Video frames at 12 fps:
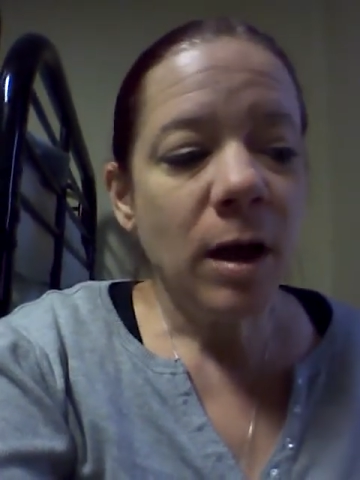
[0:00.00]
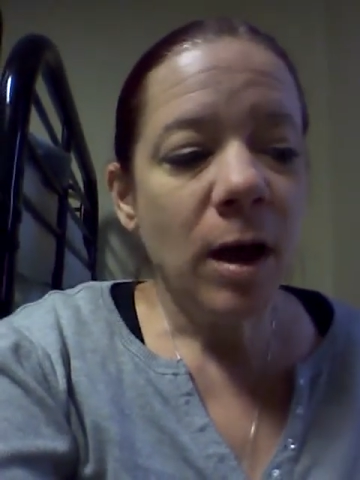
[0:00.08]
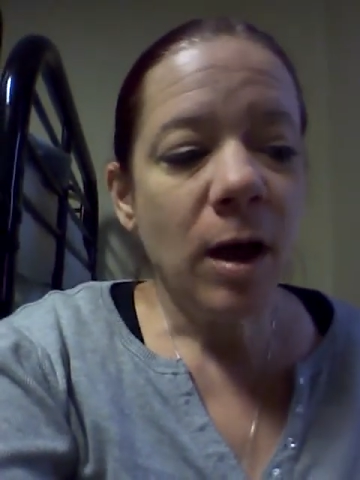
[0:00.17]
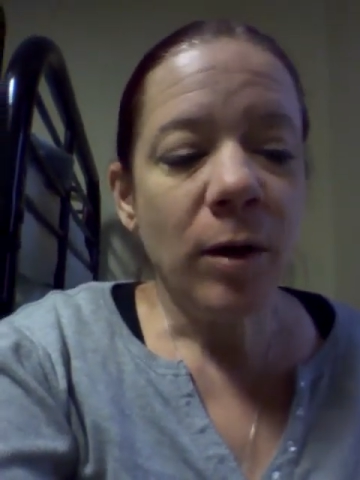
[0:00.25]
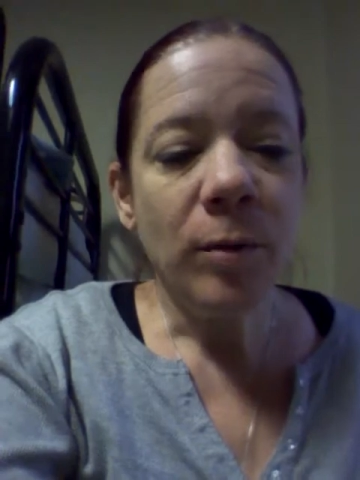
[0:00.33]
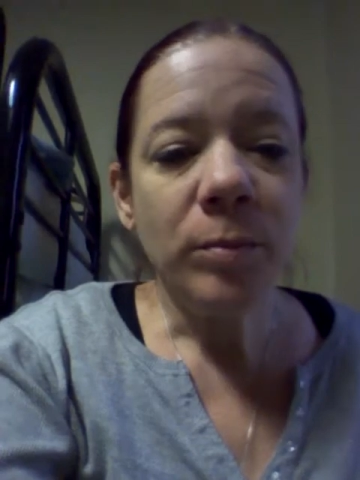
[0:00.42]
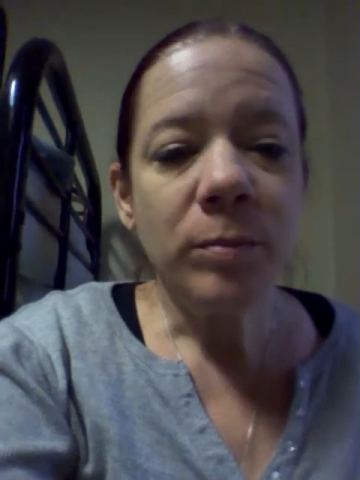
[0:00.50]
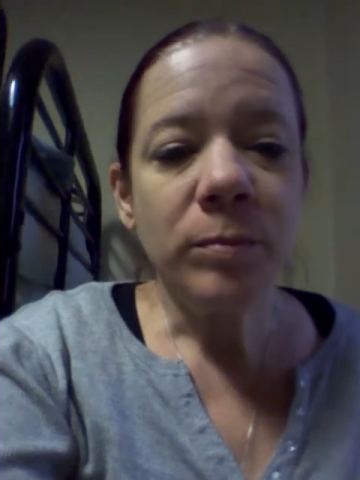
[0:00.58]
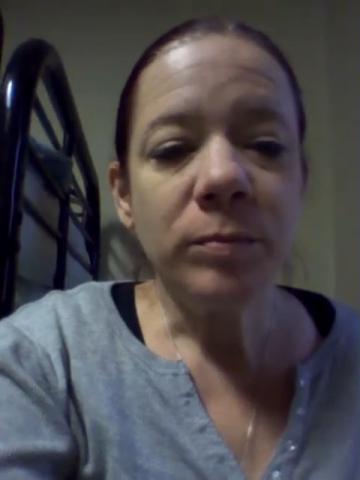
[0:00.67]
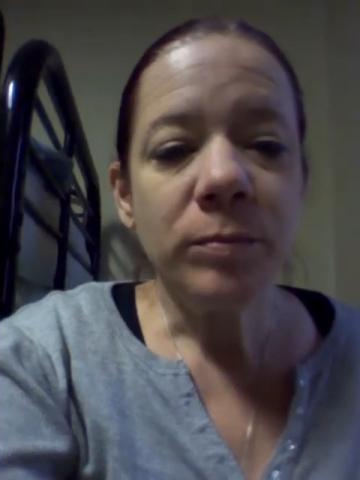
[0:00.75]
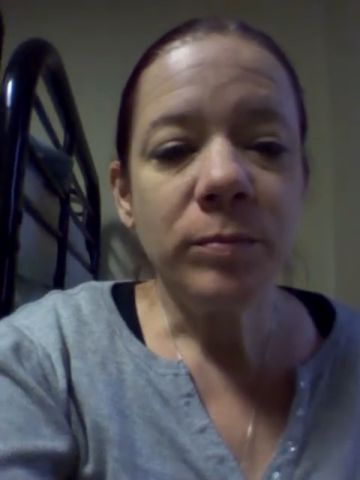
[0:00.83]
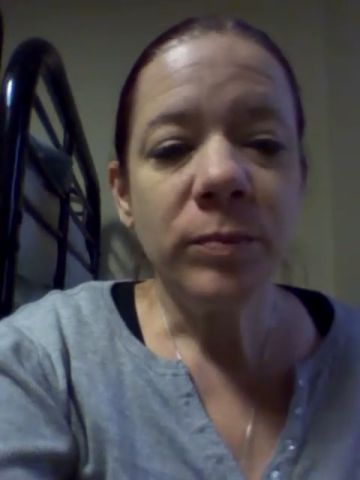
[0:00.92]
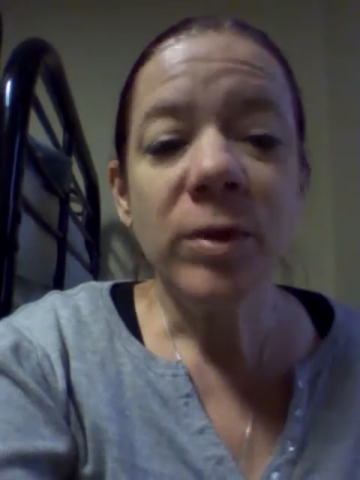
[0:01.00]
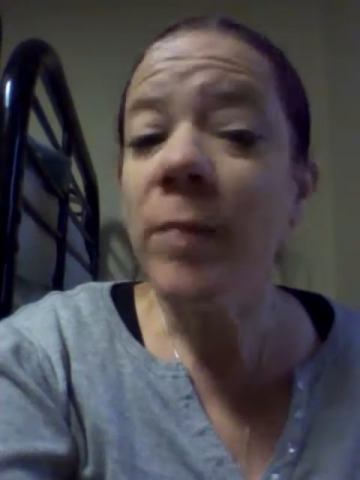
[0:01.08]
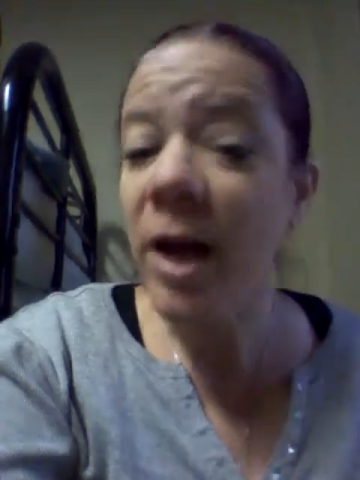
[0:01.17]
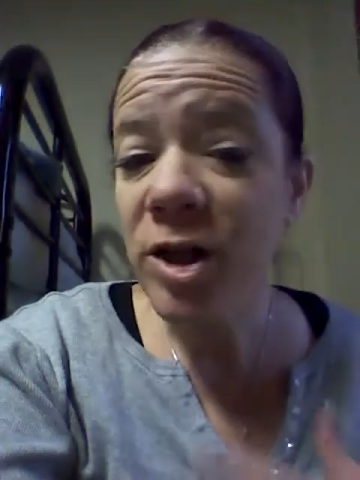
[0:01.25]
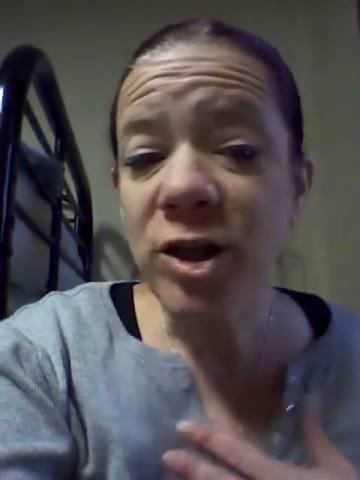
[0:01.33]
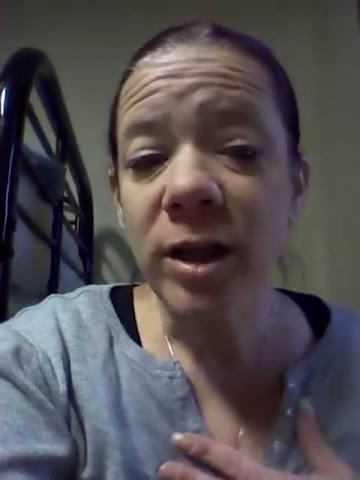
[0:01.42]
The
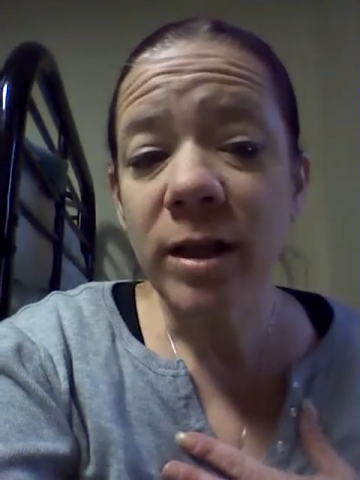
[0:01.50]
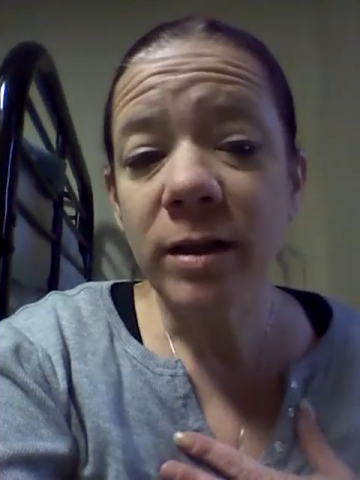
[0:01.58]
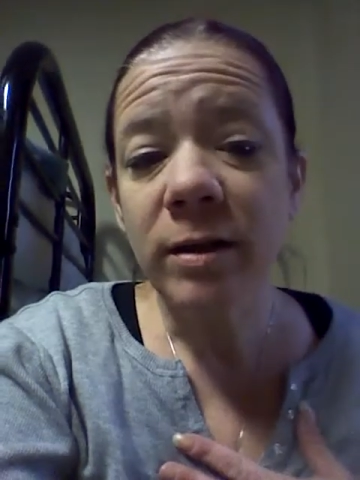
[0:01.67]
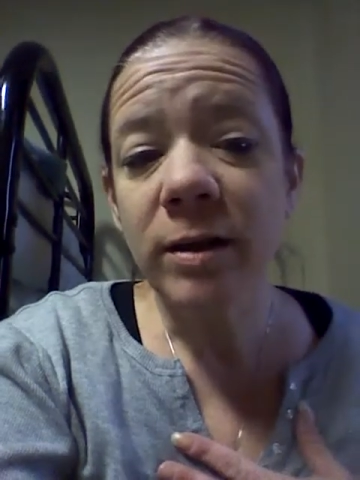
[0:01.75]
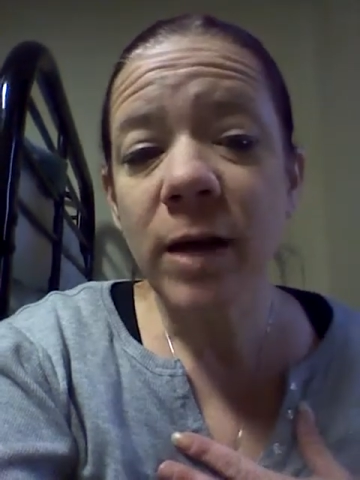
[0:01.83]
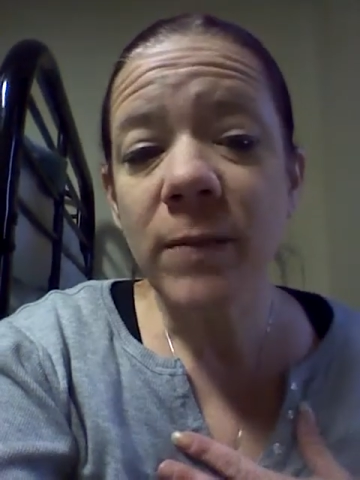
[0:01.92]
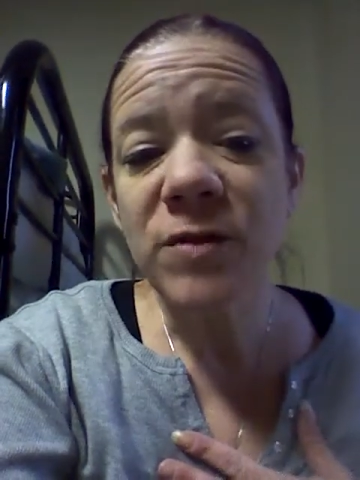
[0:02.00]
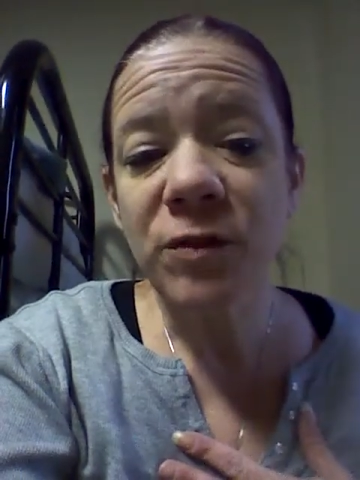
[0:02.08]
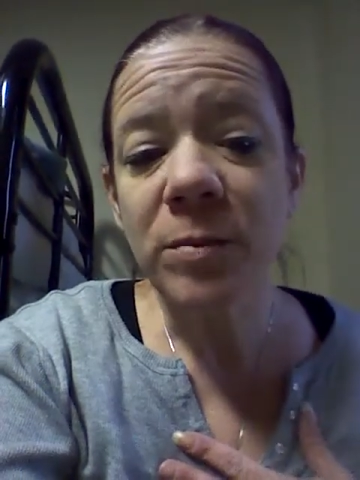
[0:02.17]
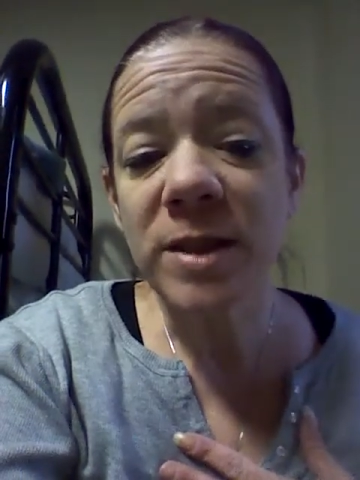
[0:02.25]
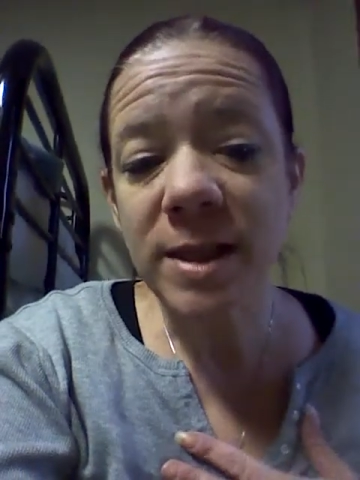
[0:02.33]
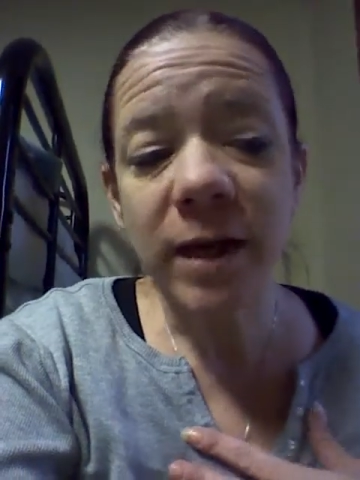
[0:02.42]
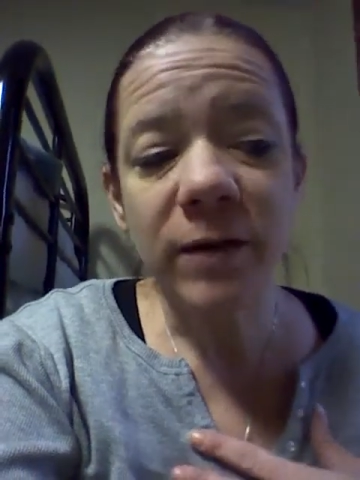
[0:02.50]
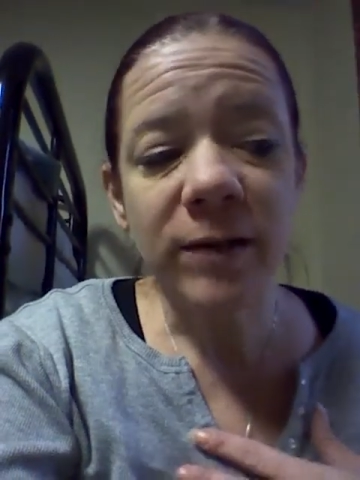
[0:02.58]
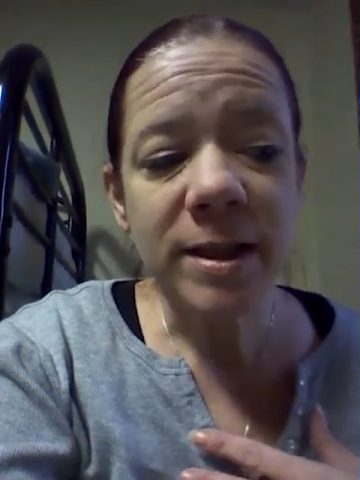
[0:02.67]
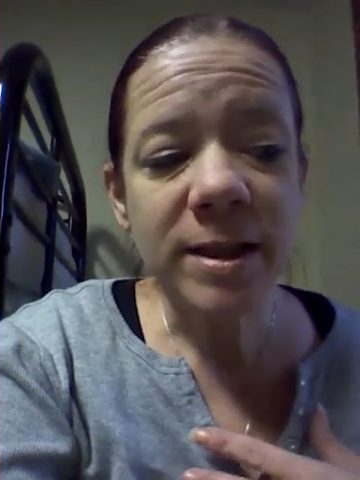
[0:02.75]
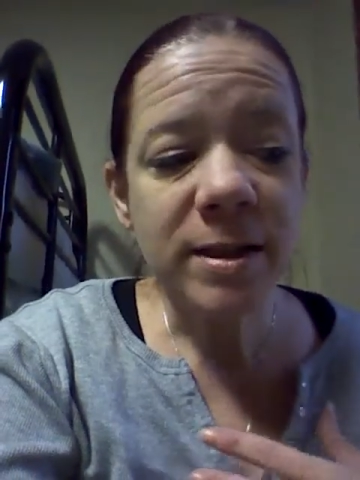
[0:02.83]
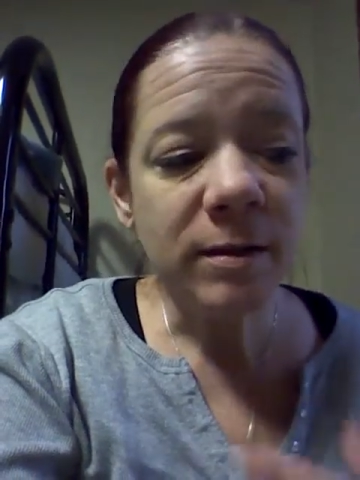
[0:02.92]
magic comes from inside of
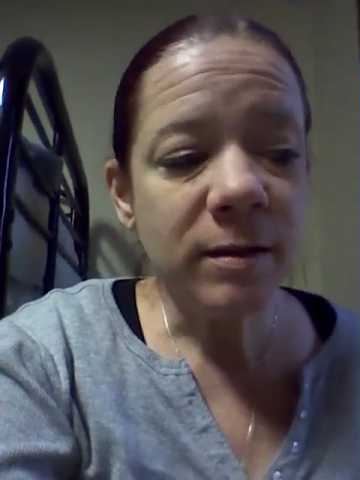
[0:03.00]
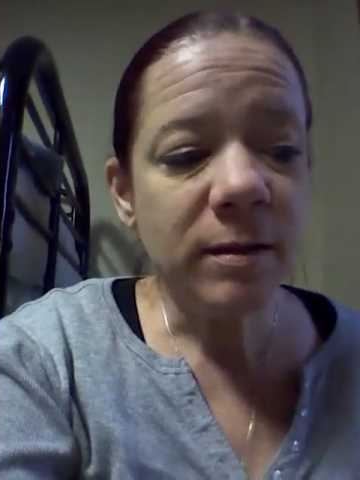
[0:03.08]
us.